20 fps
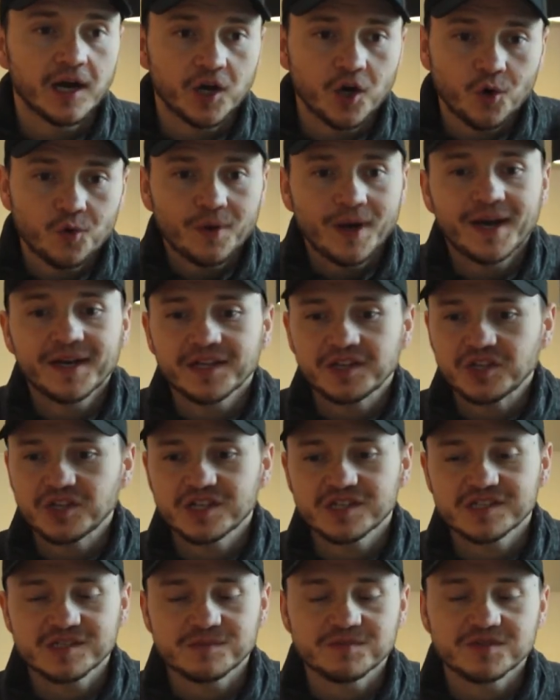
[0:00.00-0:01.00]
go around and
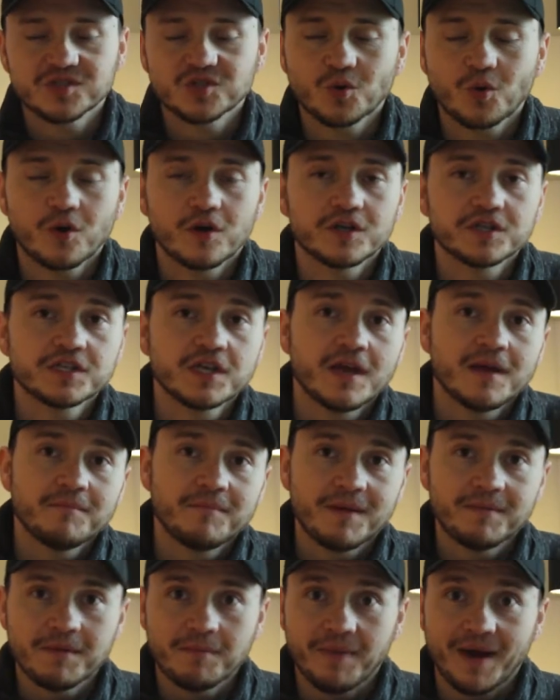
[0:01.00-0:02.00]
look at some stores,
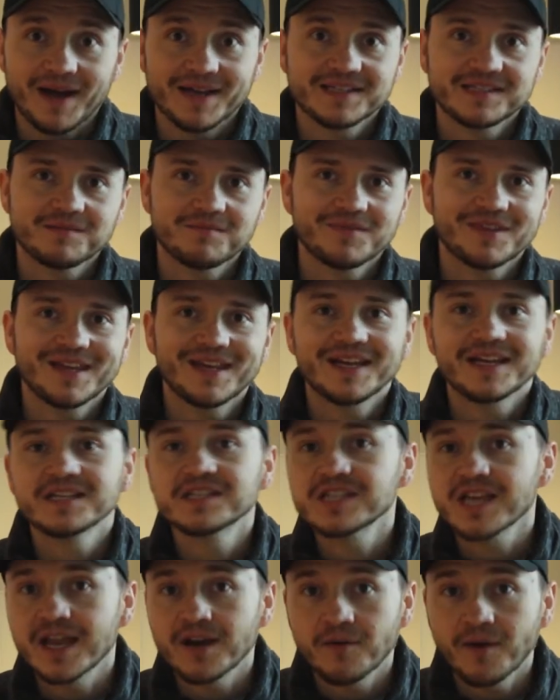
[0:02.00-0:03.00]
maybe buy some
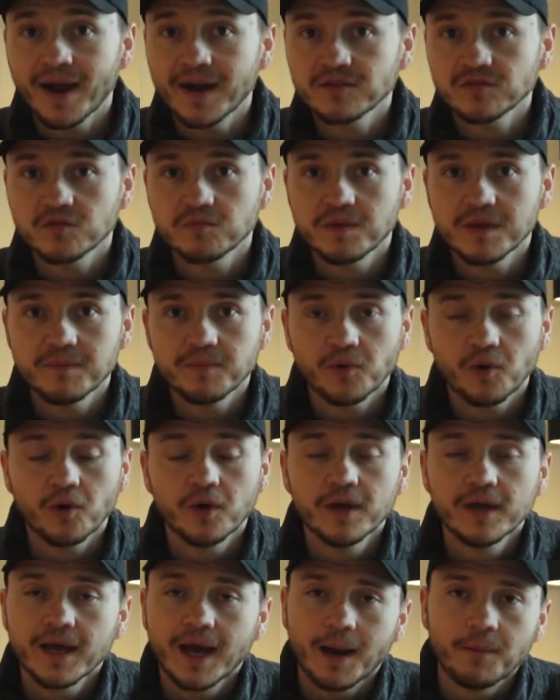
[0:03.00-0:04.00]
things, interact with
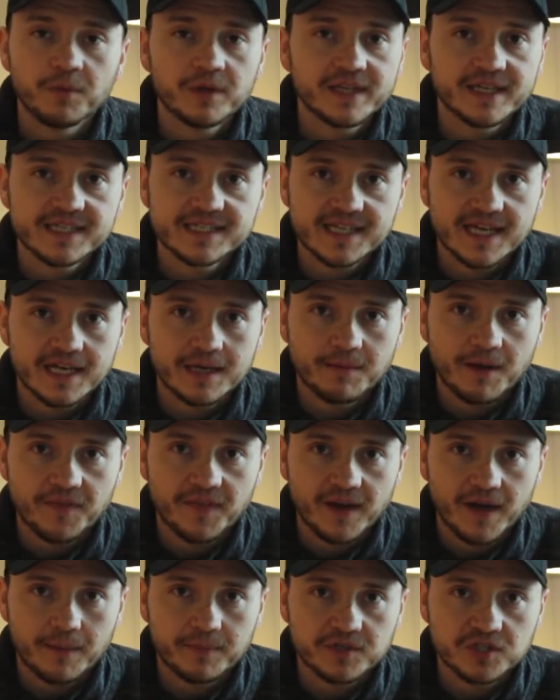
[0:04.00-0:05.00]
people. I'm really excited about
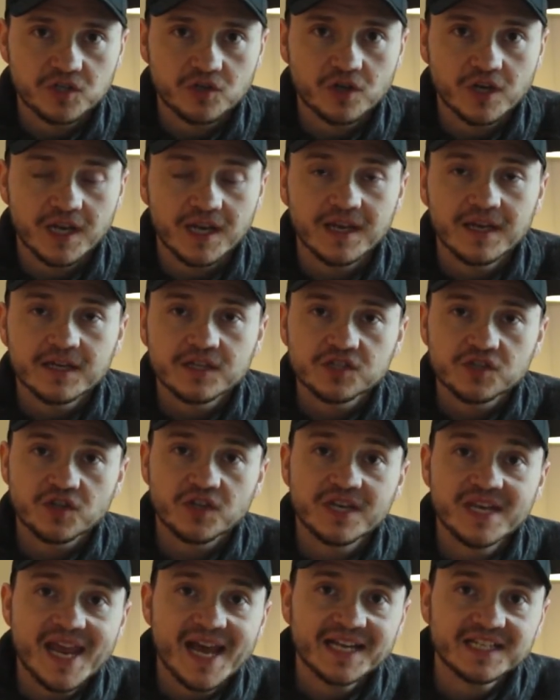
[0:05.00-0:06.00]
that opportunity. So
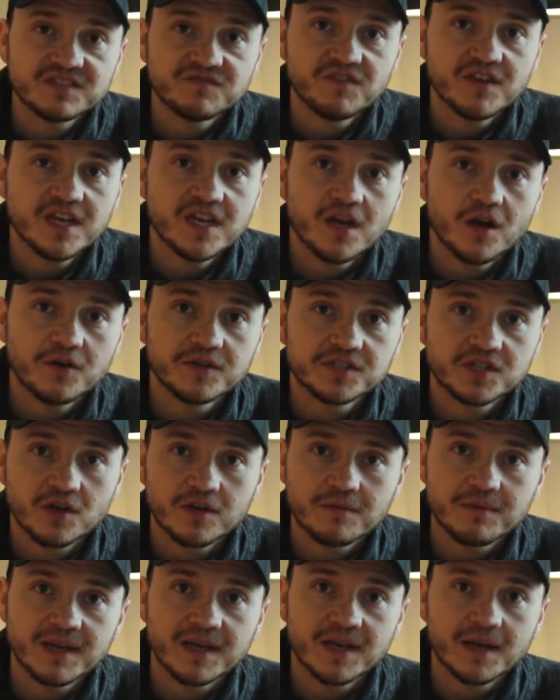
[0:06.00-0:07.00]
the next video is
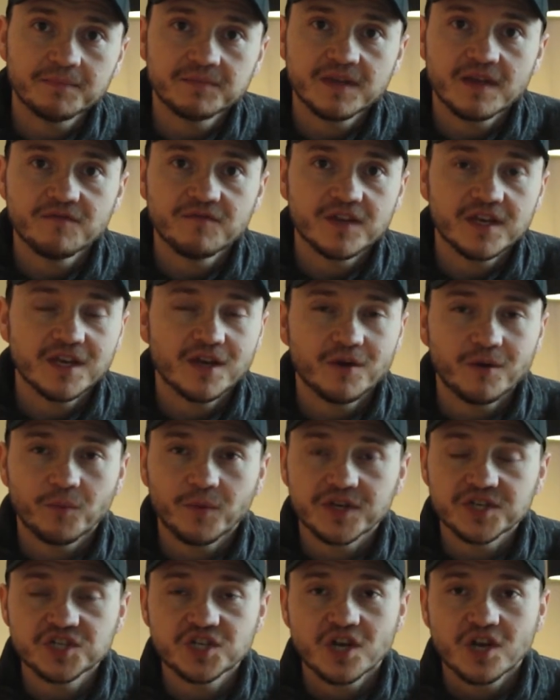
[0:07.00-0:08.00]
going to be an update video in
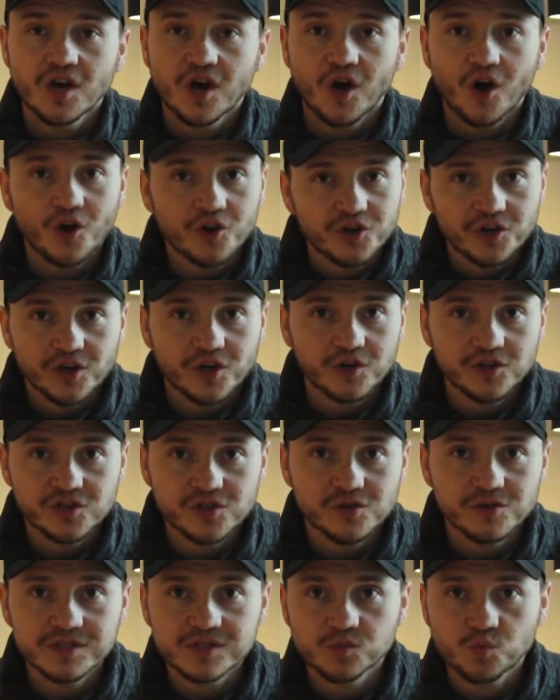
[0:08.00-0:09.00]
which all you're going to
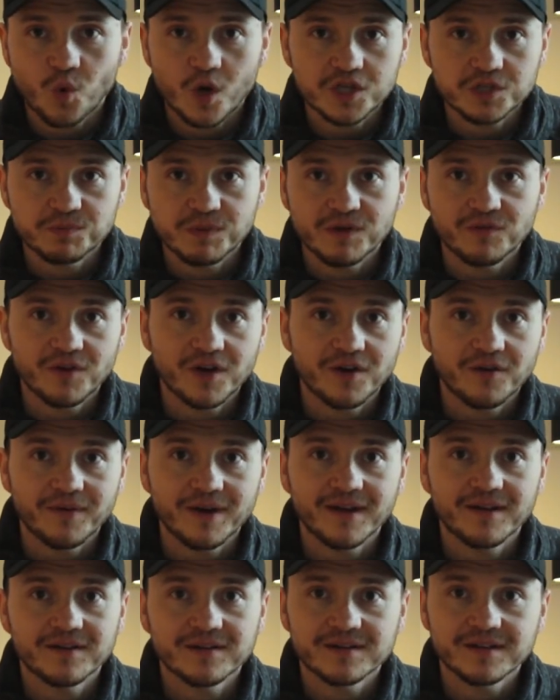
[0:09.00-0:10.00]
do is watch me run
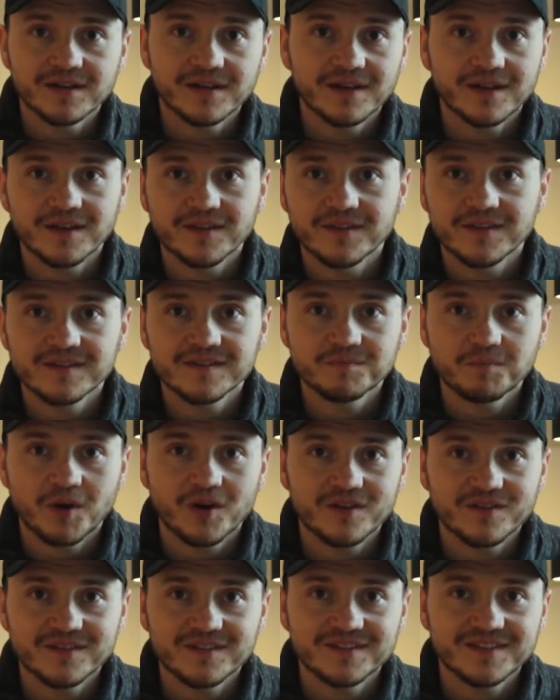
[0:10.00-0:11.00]
around this
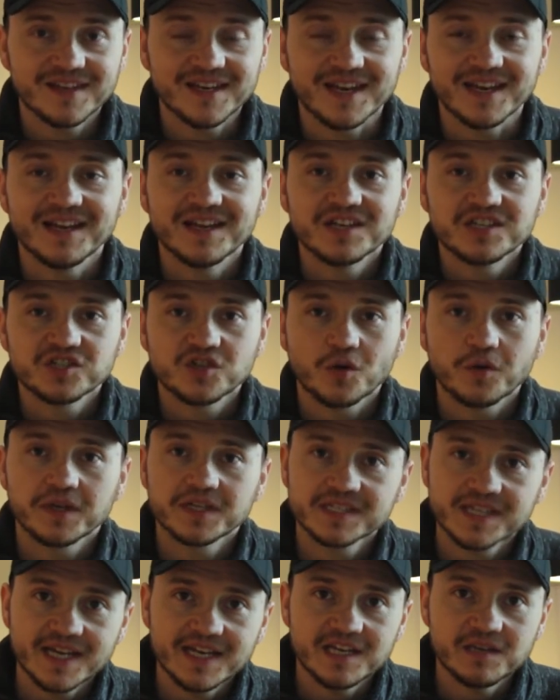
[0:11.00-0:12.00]
part of the city. So
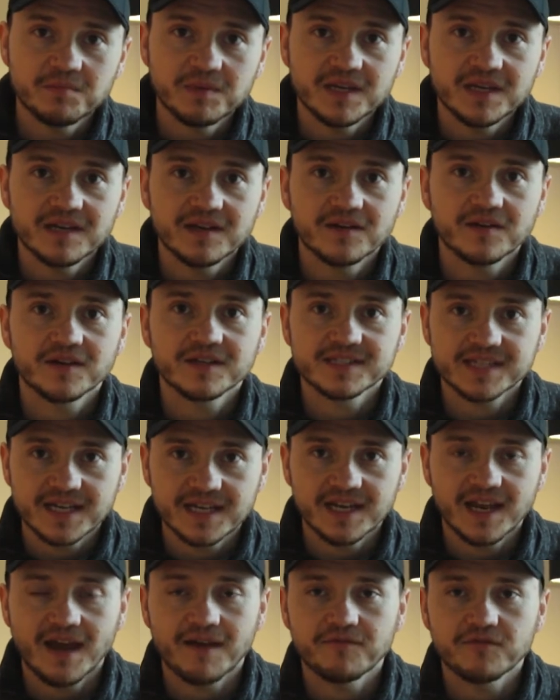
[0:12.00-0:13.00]
excited to be here,
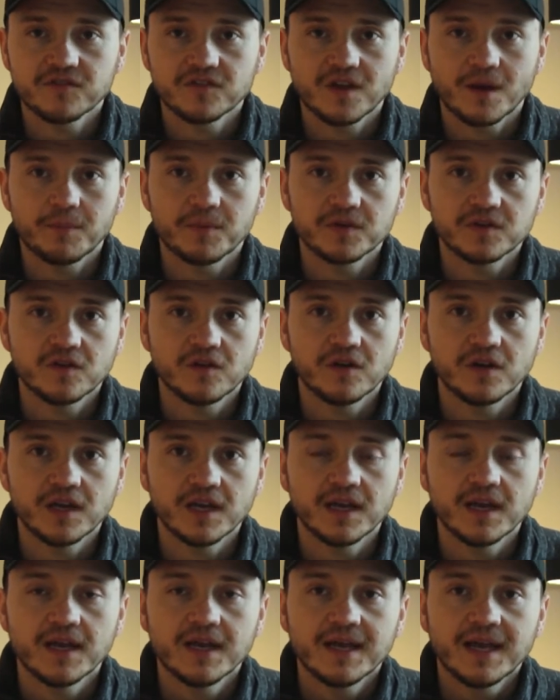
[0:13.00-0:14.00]
excited to have this
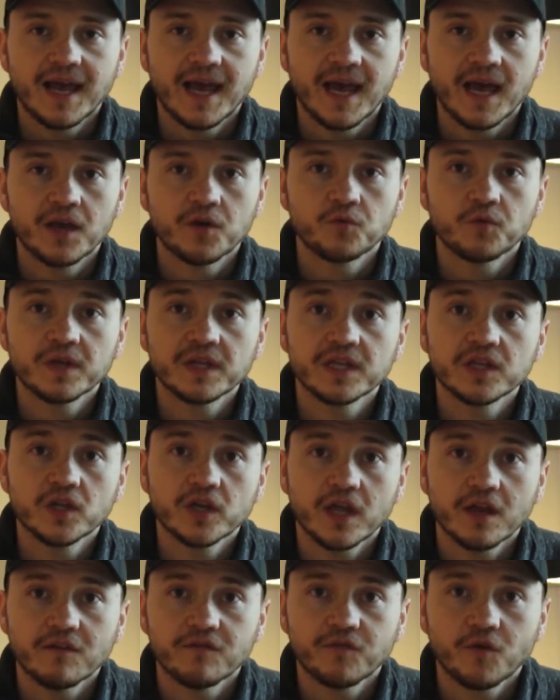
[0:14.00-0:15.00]
opportunity, and really
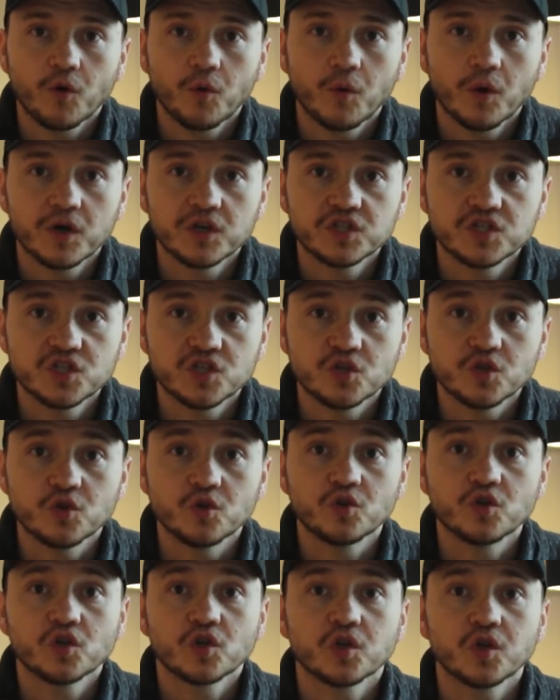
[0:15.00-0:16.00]
looking forward
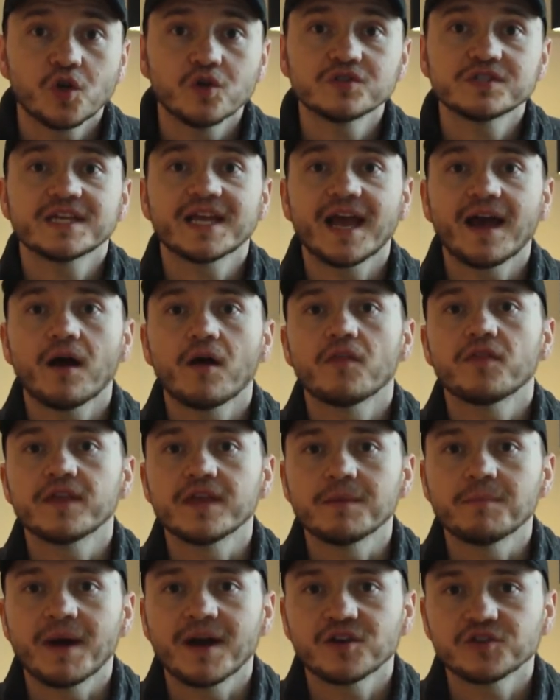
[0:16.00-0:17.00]
to closing out
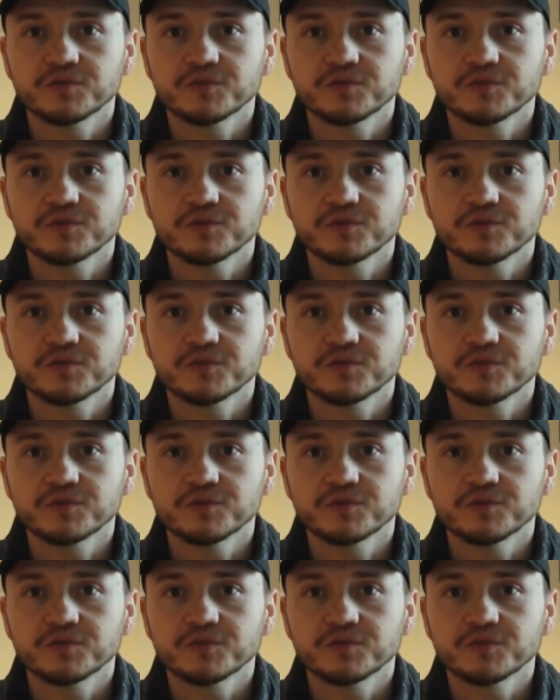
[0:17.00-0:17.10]
the My